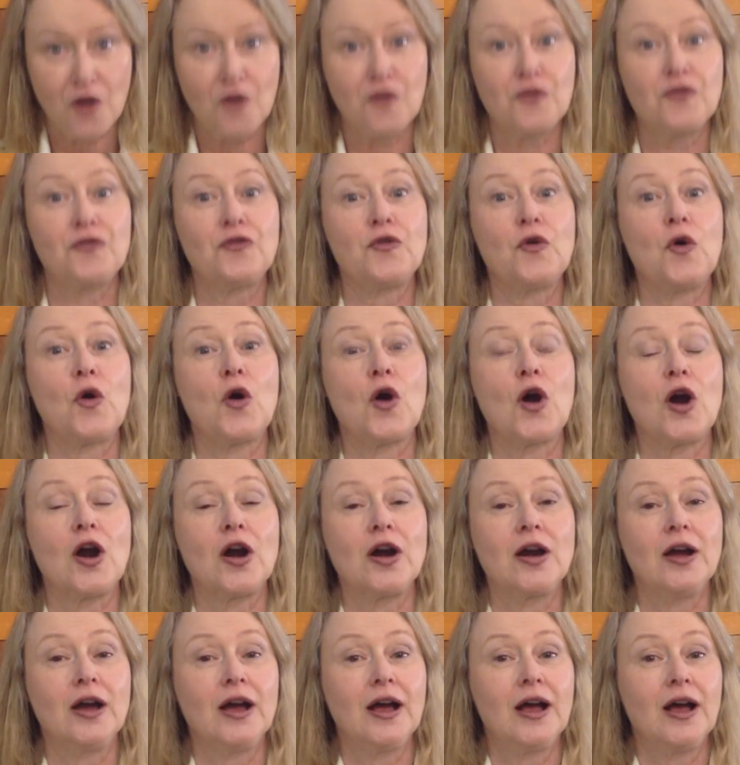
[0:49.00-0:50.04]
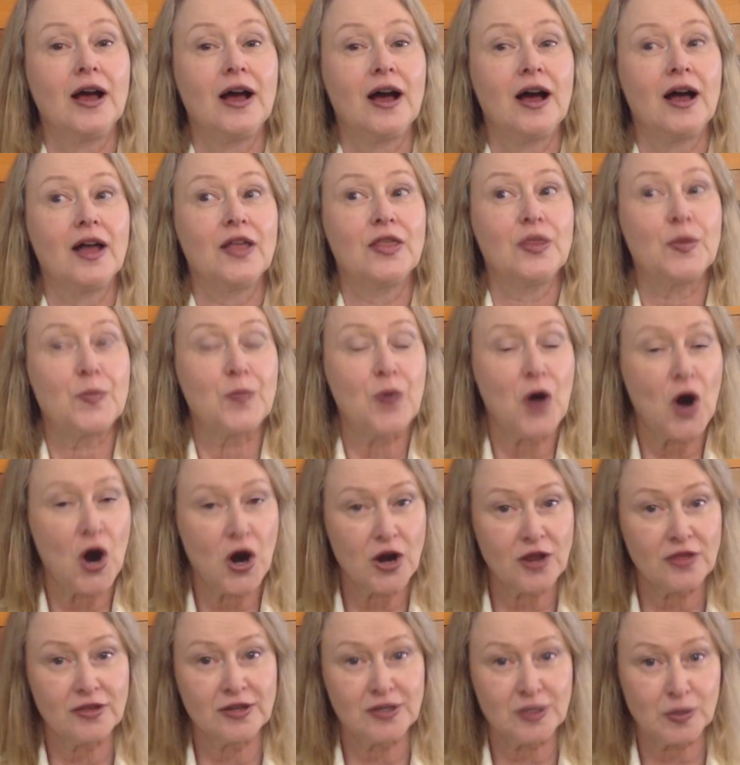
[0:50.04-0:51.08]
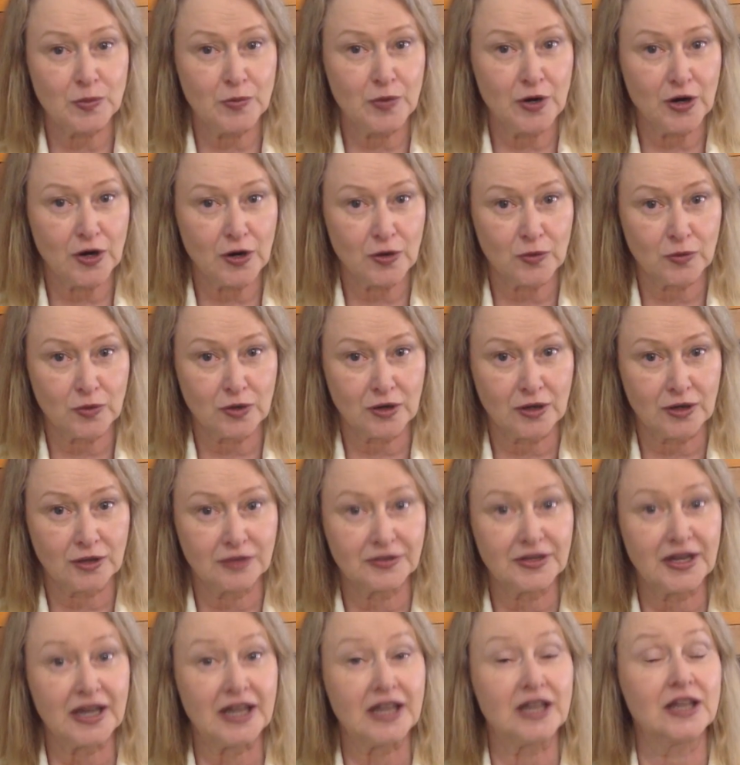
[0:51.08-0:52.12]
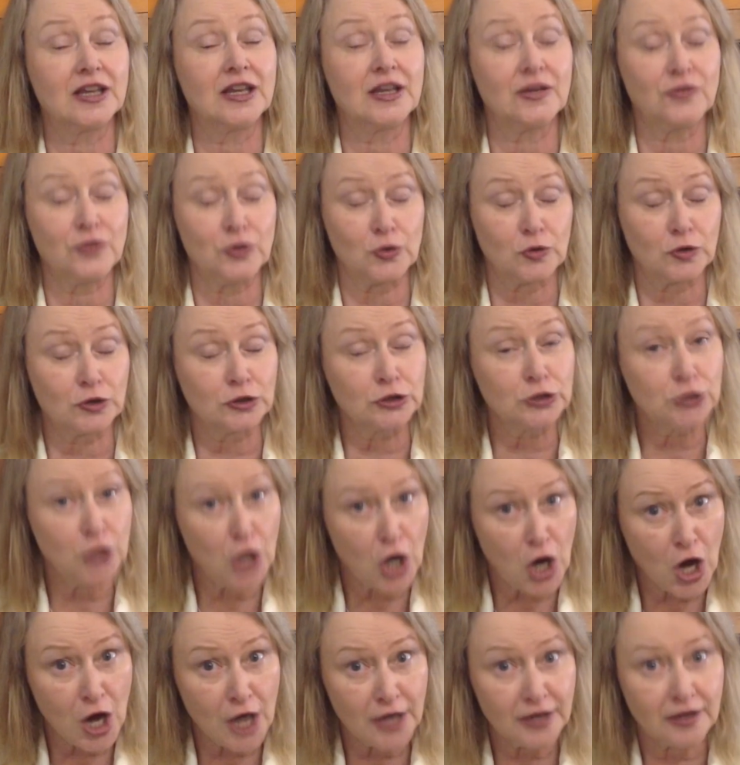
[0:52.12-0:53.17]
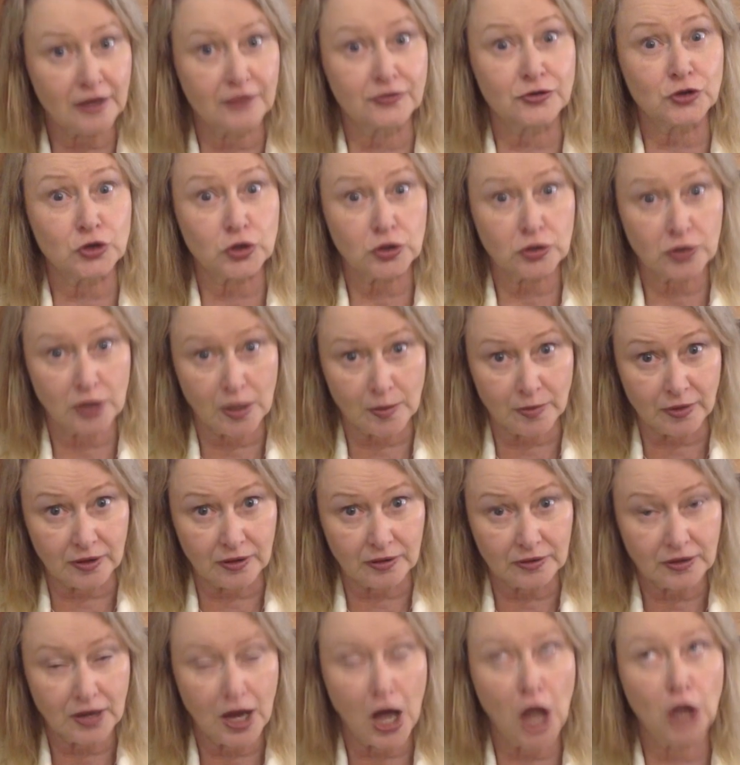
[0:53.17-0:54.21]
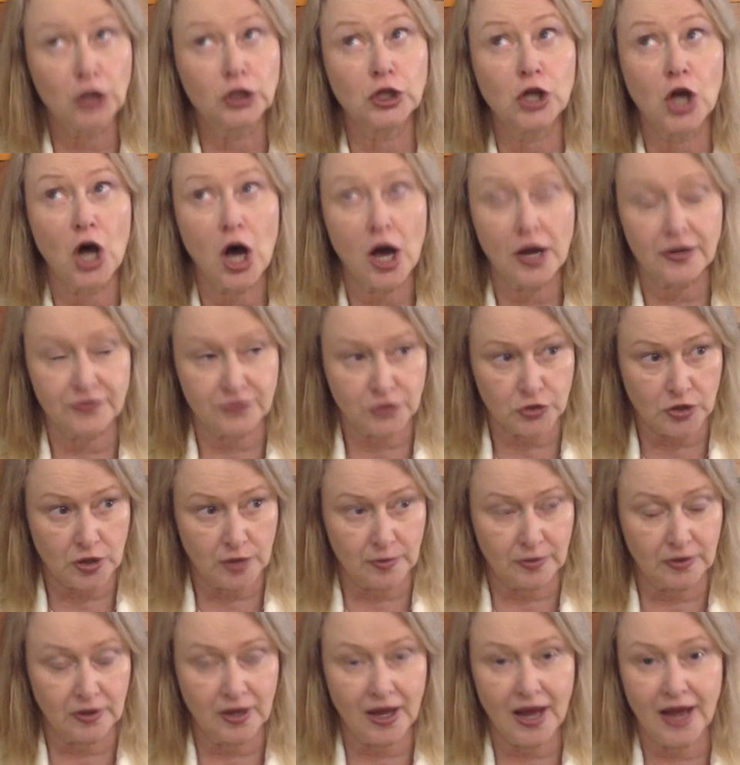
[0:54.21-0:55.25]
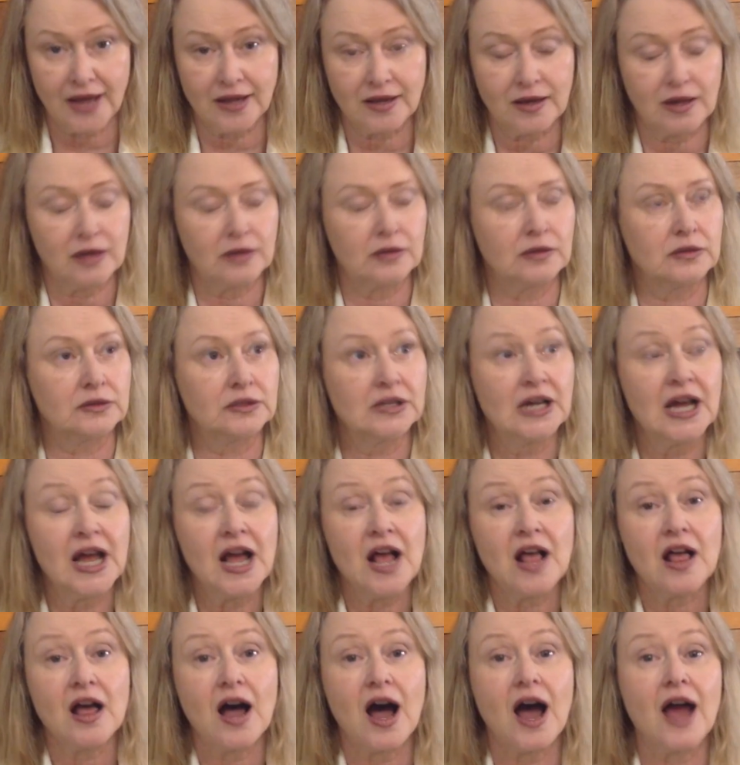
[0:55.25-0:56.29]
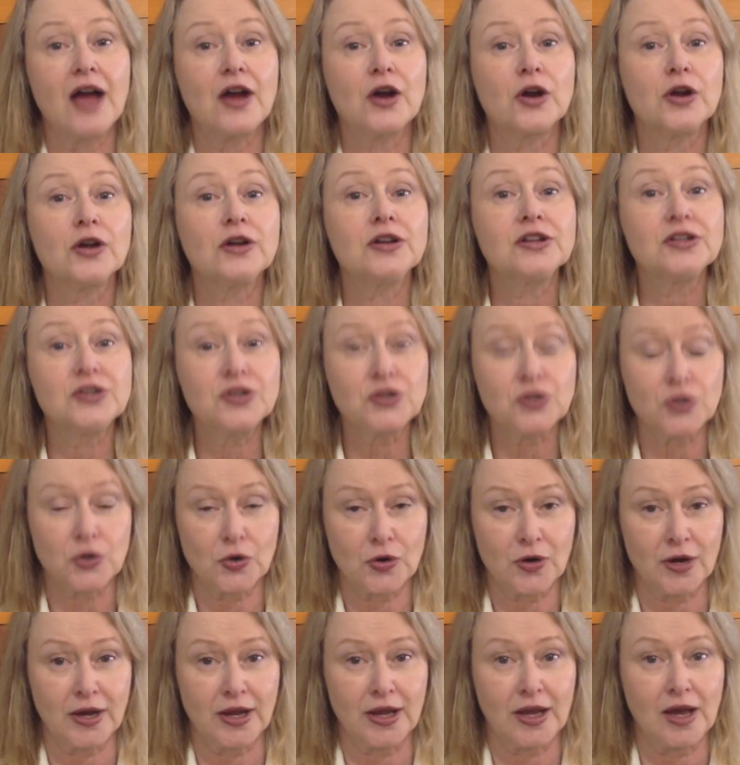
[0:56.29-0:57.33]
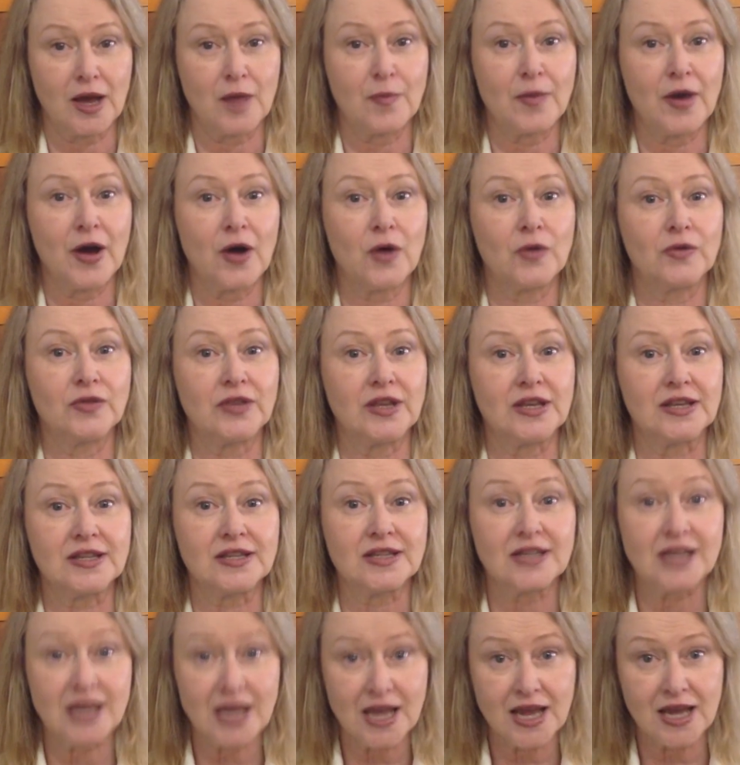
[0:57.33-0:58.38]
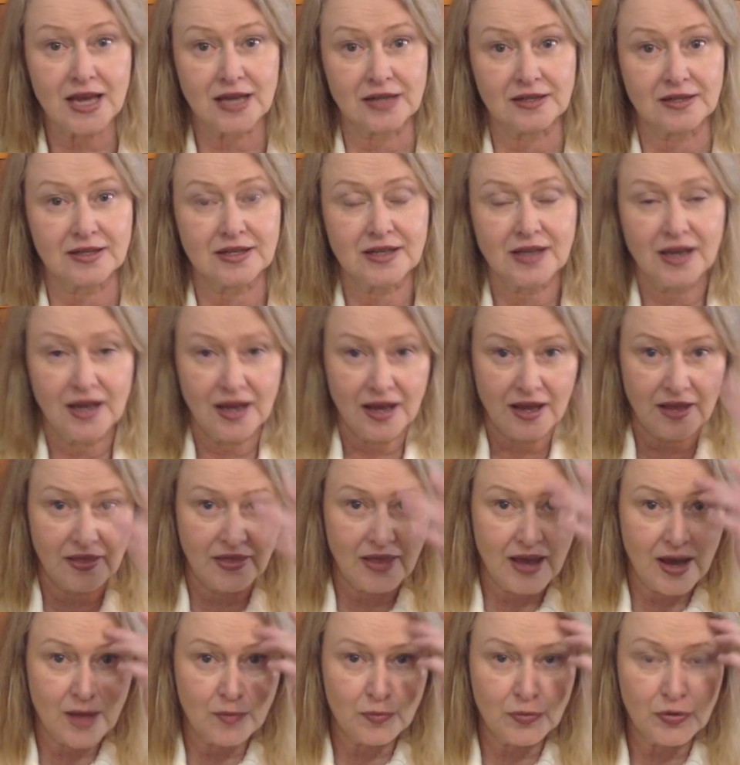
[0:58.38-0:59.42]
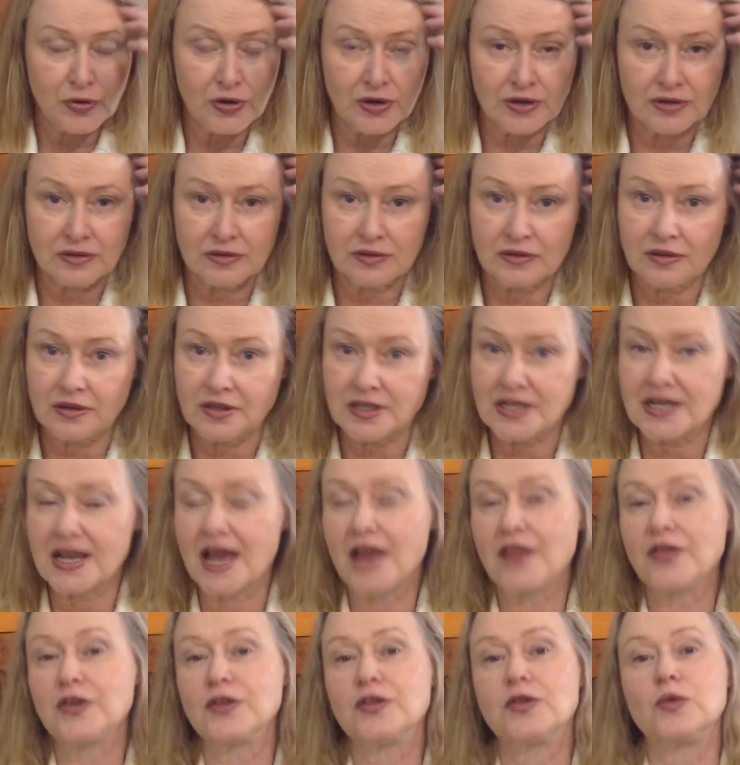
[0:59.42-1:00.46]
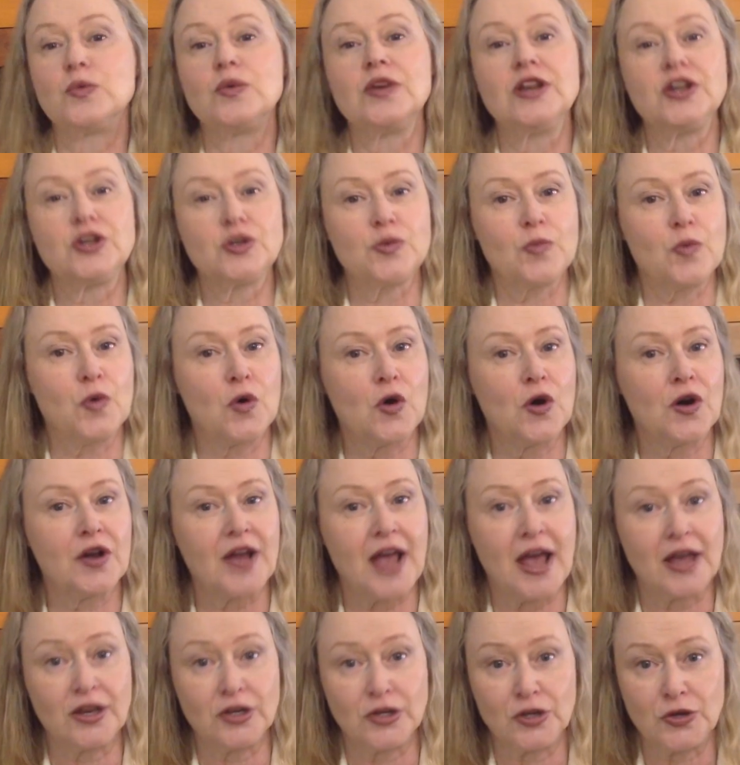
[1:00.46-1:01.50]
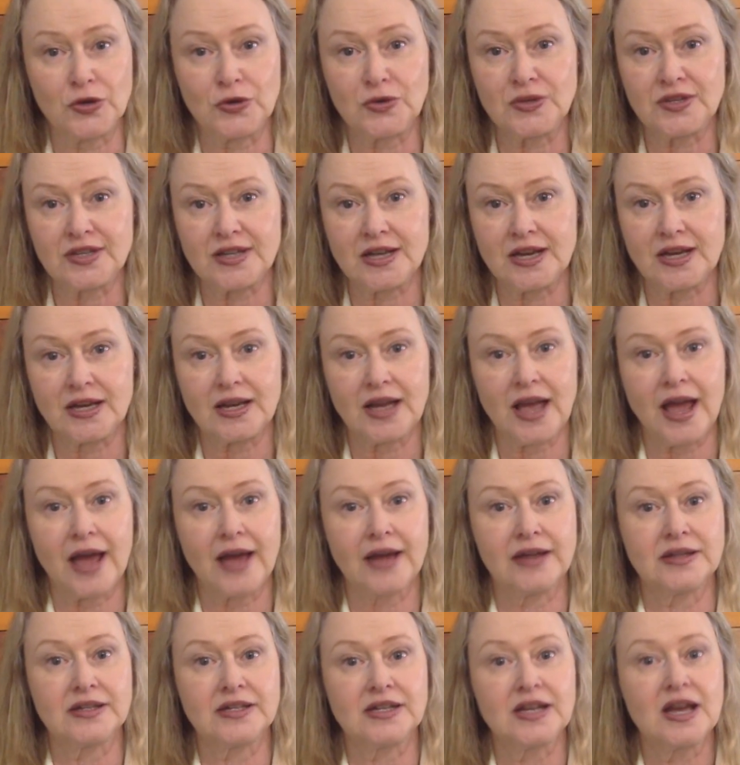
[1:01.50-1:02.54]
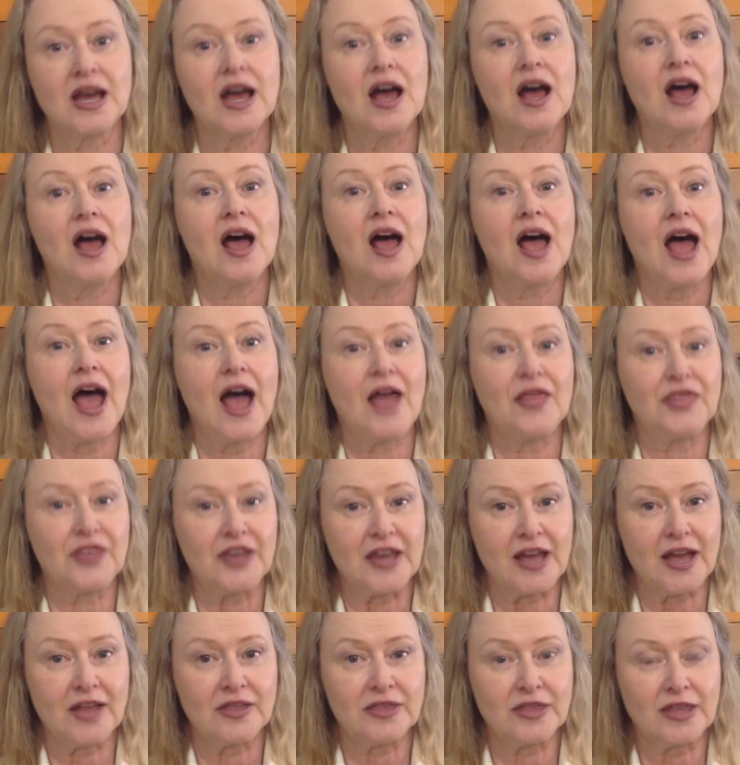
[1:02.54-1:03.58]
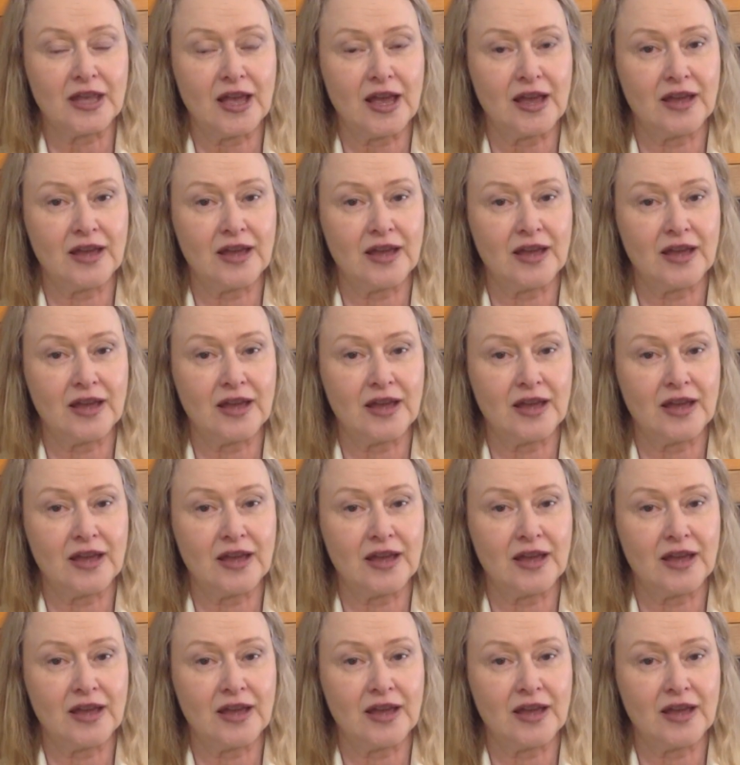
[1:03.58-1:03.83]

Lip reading: for the part of the spirit world that could give you a lot of trouble. A lot of trouble. I heard a story about these kids that put together the Ouija board and used it, and at the end